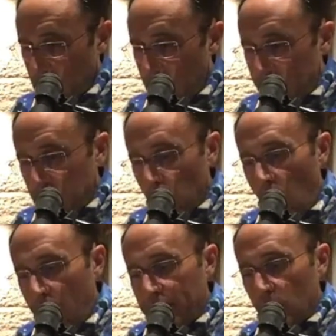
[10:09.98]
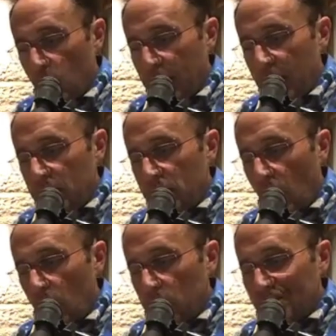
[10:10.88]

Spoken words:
And too often we don't